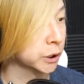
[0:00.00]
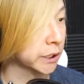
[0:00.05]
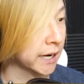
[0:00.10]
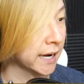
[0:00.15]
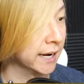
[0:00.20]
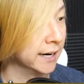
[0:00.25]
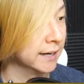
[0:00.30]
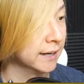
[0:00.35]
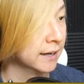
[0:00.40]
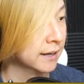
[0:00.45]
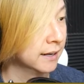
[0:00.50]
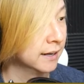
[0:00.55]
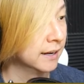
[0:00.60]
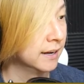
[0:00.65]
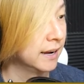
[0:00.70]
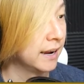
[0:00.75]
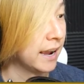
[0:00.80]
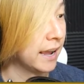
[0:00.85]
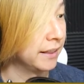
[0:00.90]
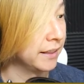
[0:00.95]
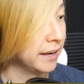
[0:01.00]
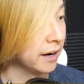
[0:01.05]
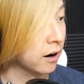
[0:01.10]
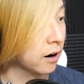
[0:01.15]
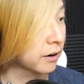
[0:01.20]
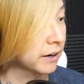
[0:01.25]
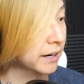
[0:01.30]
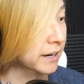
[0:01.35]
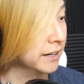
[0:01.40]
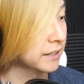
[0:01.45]
again, and they
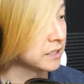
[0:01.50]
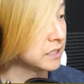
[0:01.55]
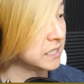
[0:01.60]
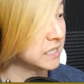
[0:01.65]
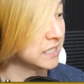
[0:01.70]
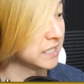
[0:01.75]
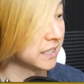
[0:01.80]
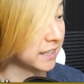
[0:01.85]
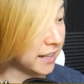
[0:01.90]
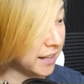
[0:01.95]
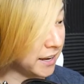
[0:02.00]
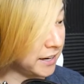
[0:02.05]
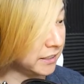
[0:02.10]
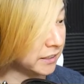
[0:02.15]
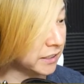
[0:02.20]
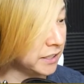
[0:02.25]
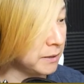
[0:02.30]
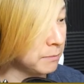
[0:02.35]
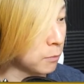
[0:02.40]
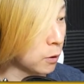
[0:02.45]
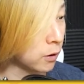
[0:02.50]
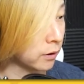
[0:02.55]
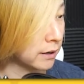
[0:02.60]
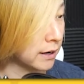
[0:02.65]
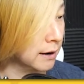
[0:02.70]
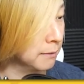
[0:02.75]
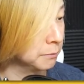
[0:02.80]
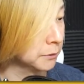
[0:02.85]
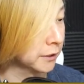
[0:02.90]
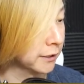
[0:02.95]
are getting slightly more
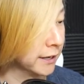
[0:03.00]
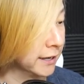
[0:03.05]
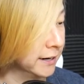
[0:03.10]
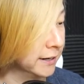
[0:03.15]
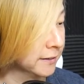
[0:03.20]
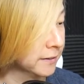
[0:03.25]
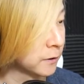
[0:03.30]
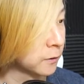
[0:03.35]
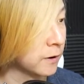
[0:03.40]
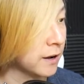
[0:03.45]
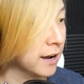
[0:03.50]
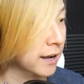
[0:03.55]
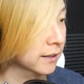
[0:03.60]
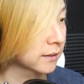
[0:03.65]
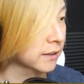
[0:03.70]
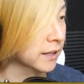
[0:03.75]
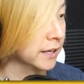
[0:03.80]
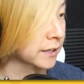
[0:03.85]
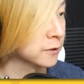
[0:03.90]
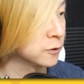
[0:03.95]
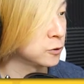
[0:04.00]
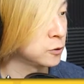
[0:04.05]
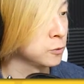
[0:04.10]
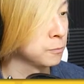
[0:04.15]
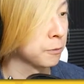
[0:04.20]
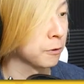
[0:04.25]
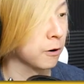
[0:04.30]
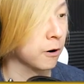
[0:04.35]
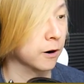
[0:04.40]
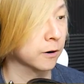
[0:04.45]
complicated. They're not like
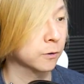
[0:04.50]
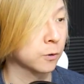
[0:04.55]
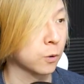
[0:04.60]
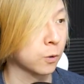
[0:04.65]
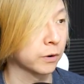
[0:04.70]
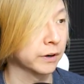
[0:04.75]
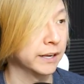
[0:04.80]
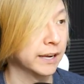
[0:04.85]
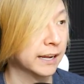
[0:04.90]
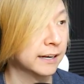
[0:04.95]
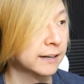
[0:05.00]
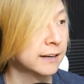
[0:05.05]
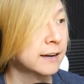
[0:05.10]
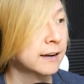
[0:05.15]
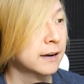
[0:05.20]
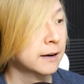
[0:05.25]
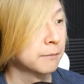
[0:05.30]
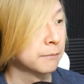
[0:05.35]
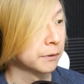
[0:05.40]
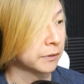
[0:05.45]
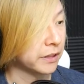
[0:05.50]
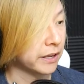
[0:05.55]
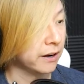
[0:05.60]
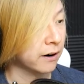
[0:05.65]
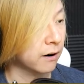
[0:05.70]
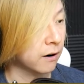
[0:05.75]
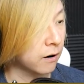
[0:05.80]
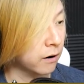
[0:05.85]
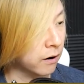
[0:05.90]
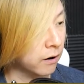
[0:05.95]
super hardcore yet, but they
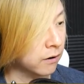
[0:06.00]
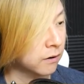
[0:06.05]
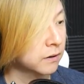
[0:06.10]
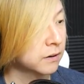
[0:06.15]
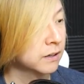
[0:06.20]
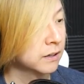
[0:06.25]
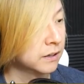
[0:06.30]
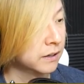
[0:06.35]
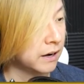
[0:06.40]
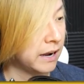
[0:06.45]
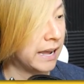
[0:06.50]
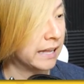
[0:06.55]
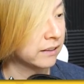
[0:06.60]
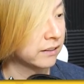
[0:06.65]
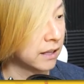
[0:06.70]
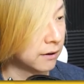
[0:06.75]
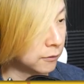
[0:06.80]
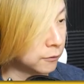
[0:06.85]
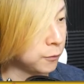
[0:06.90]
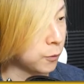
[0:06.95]
are at level